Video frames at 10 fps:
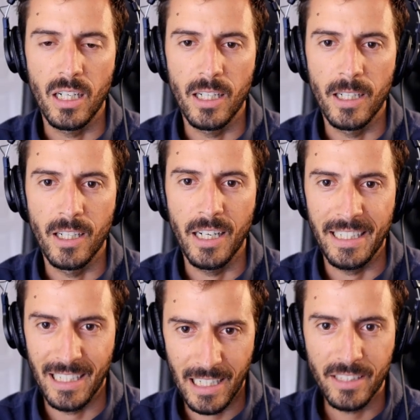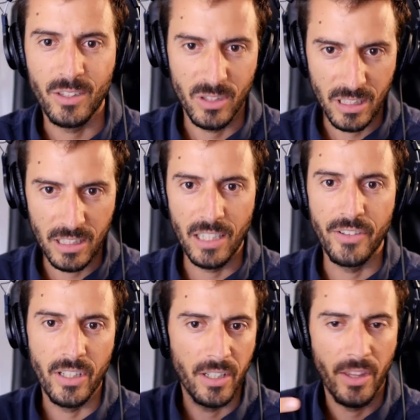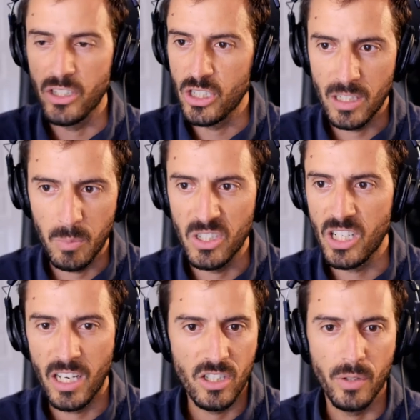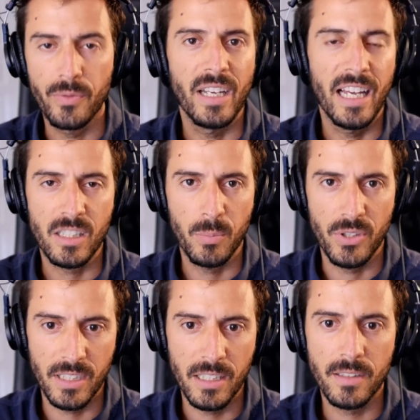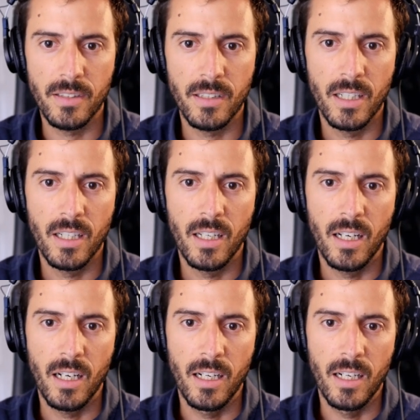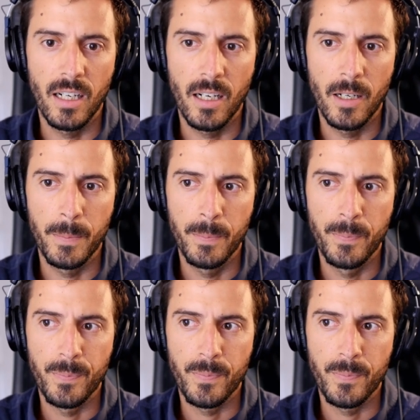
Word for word: uh, and like to see the the GDP change of X percent. Um,